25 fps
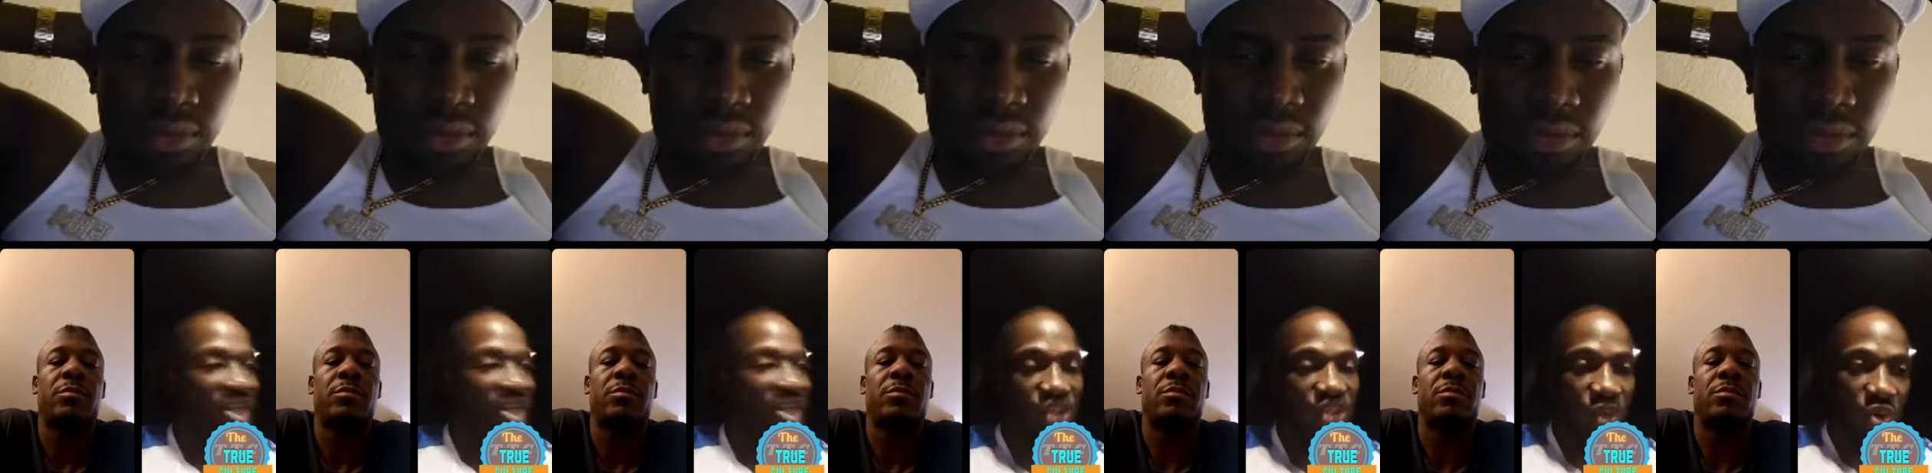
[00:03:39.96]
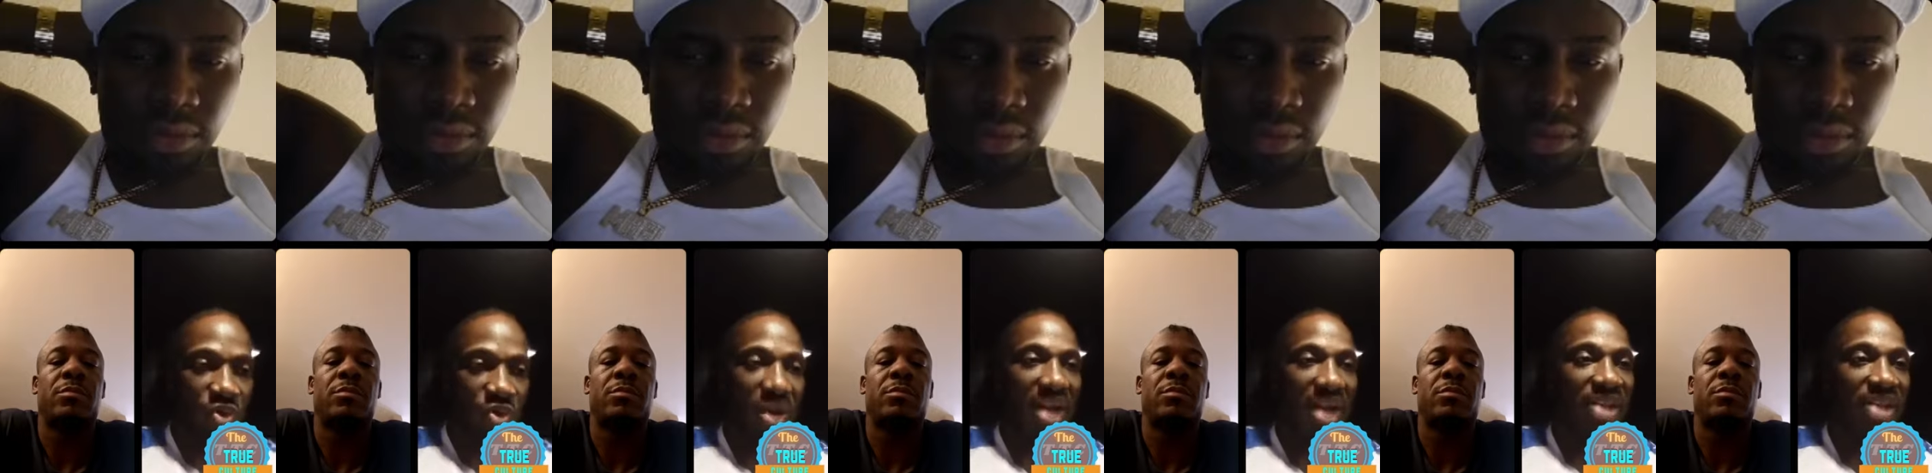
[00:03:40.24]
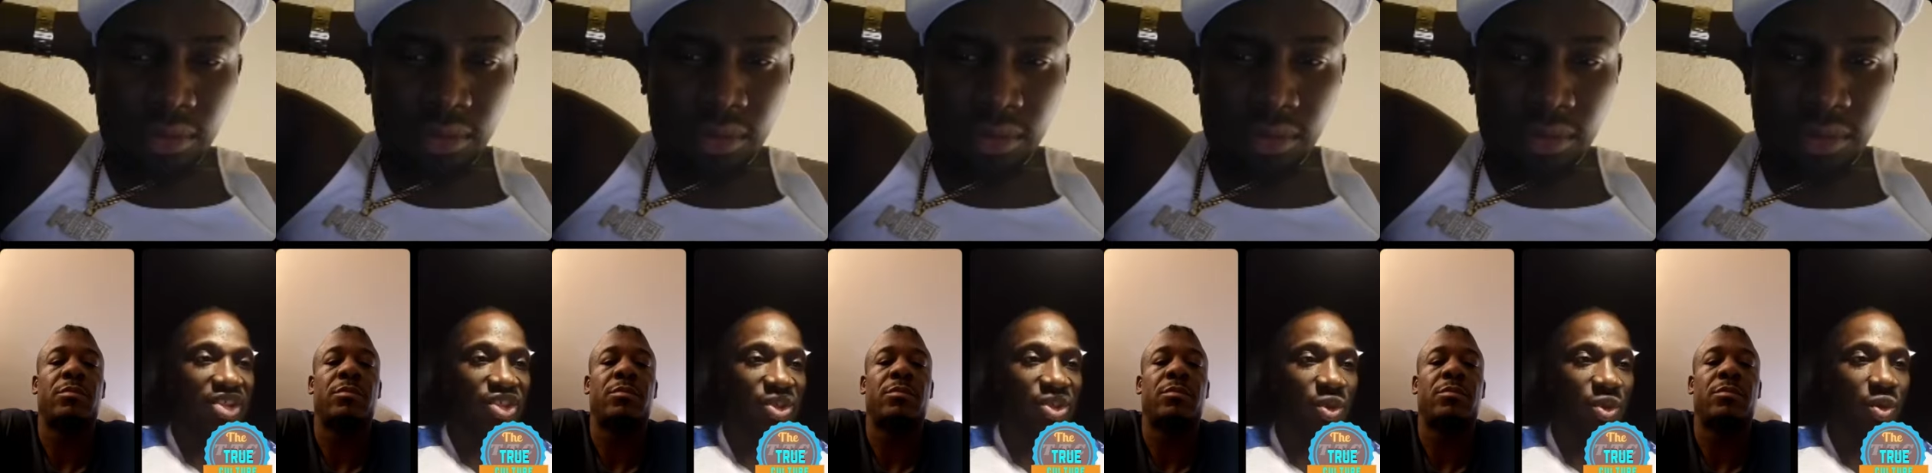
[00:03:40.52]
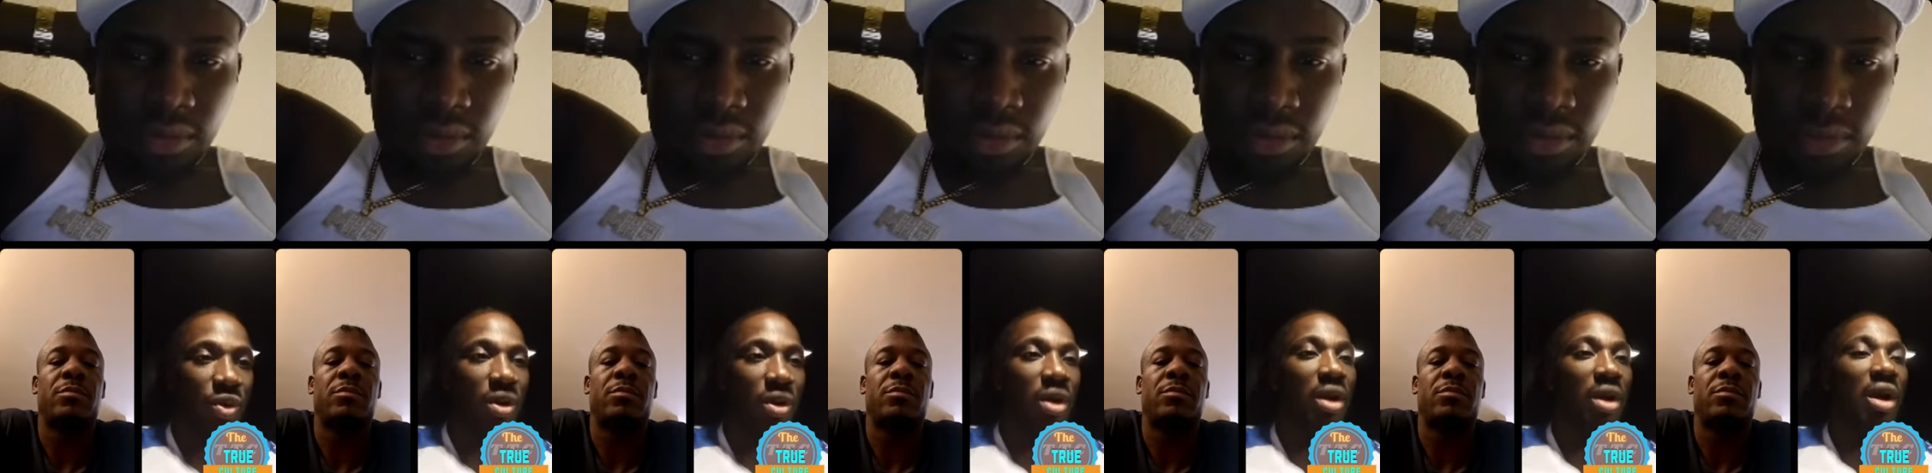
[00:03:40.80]
Speaker 1: you, right you,
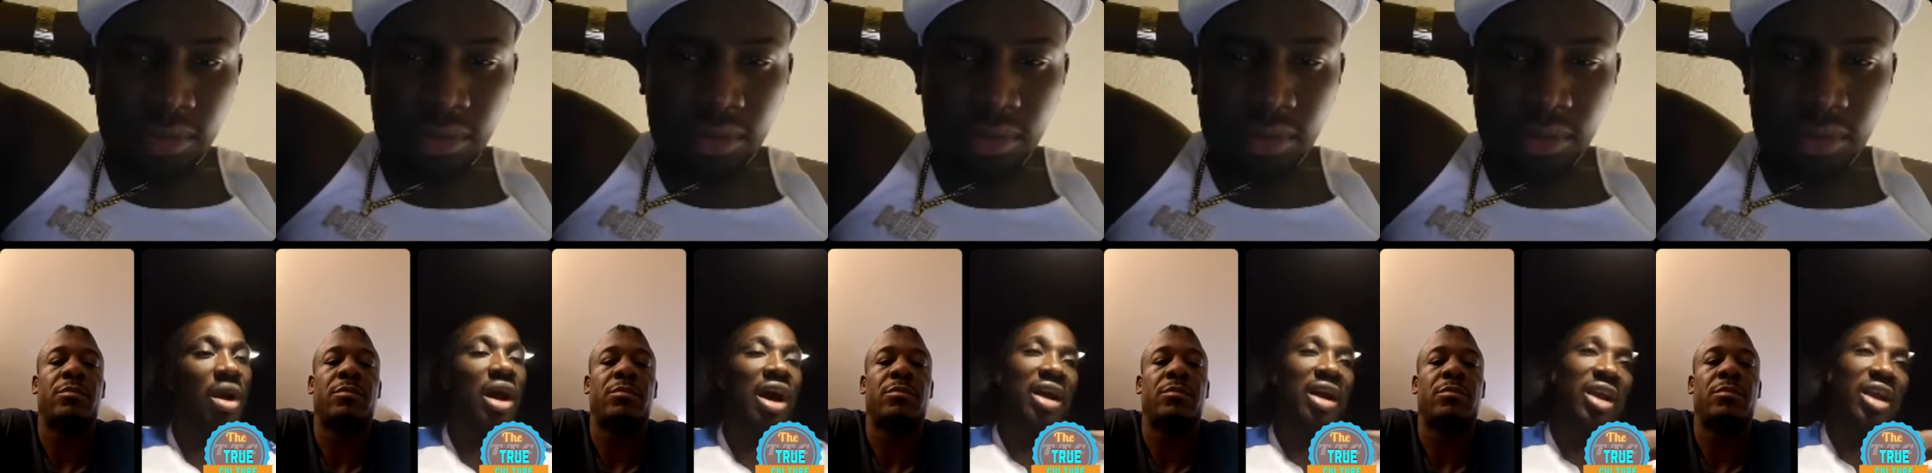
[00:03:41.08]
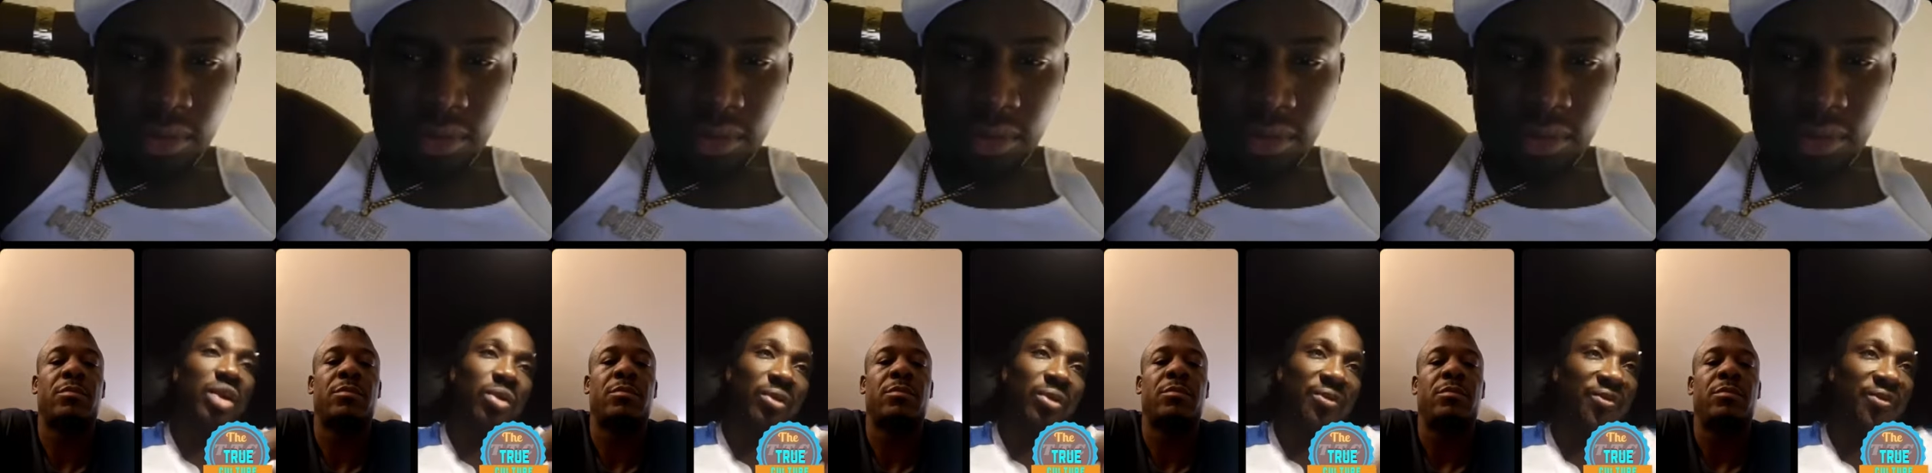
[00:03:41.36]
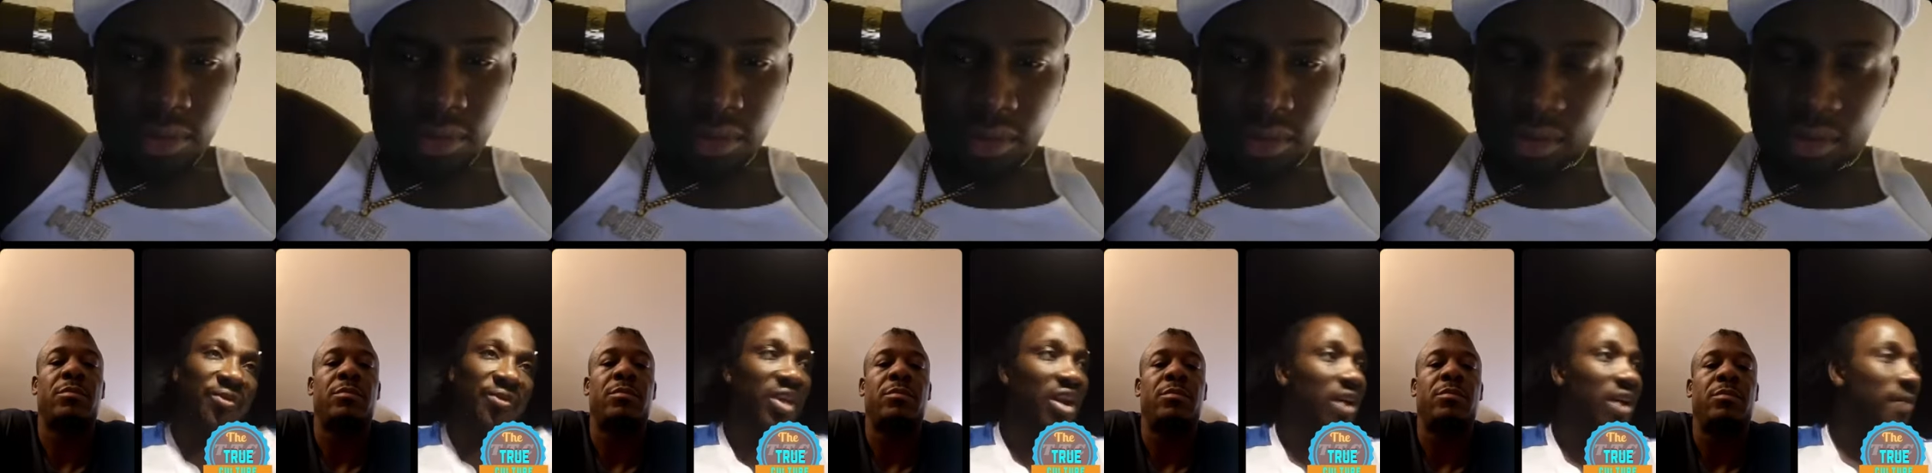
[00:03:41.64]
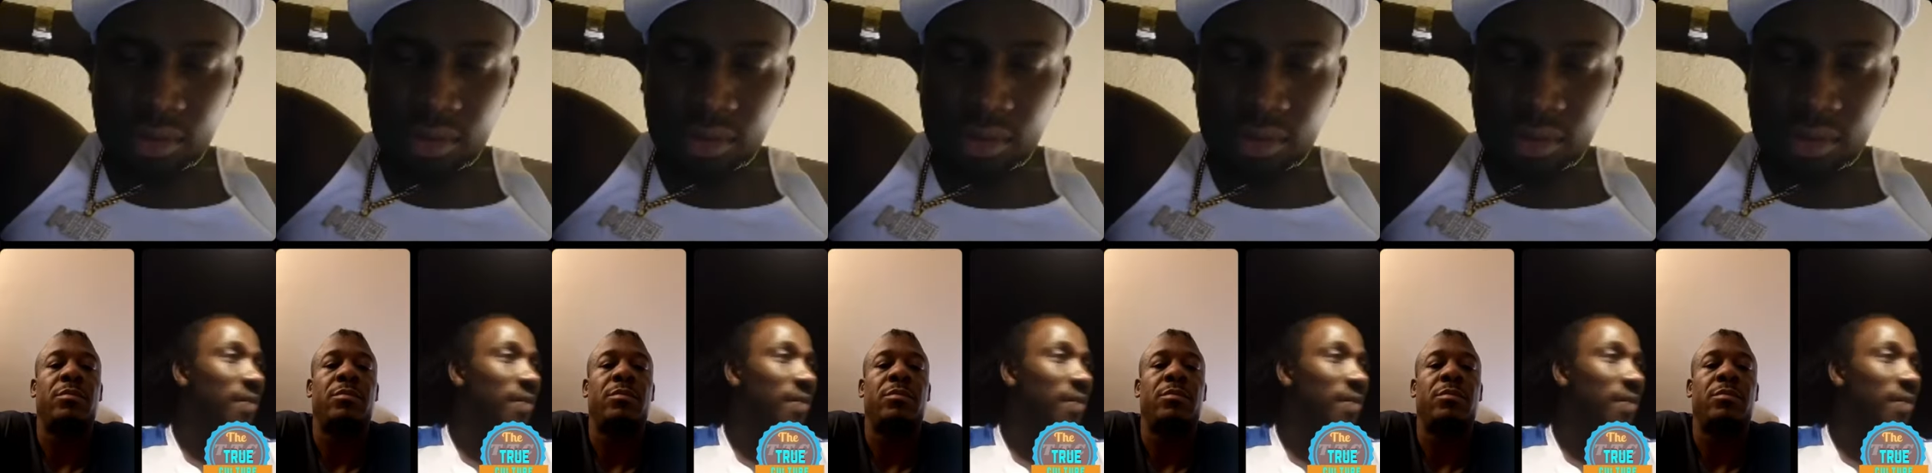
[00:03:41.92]
and give will fear.